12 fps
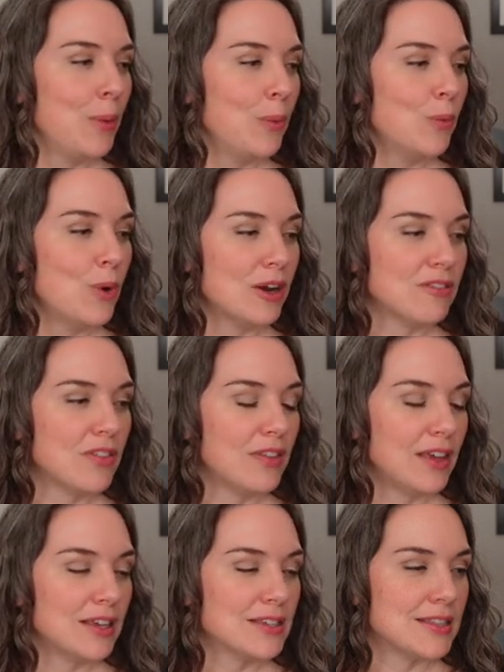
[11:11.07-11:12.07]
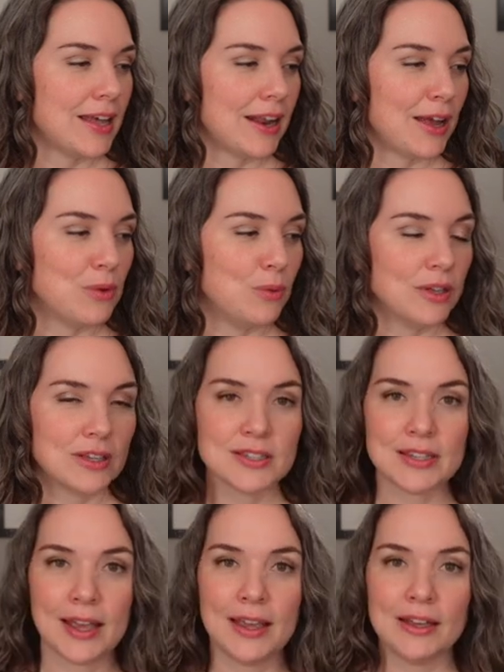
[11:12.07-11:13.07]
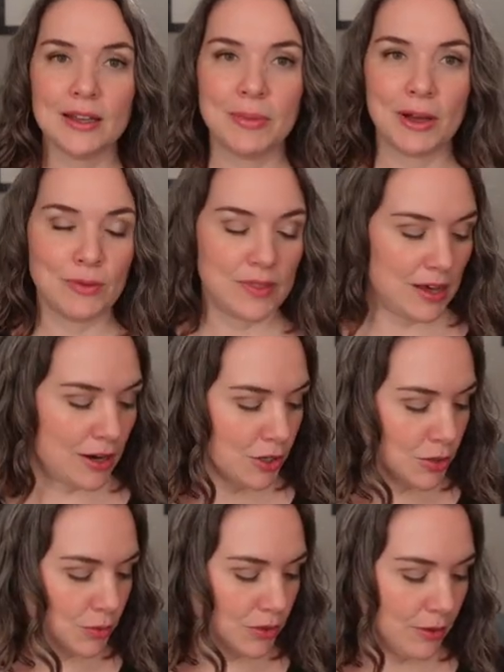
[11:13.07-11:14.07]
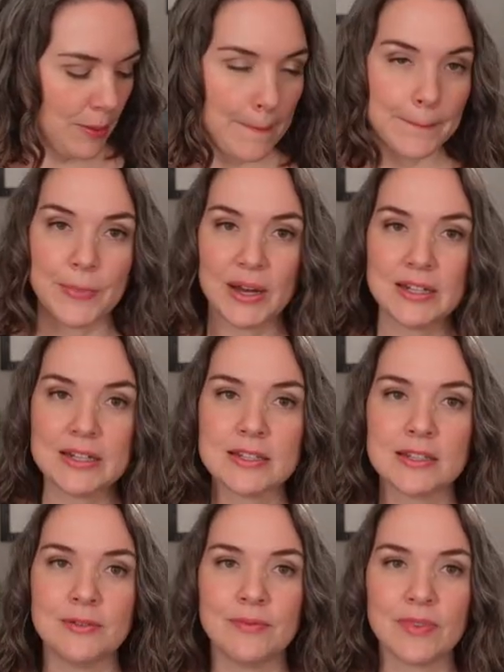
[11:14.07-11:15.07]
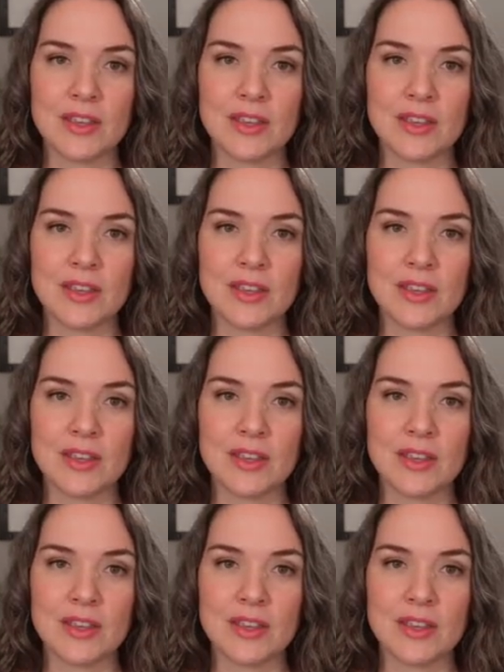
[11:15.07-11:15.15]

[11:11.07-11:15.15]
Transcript: One of the things that I will say about the actual buttons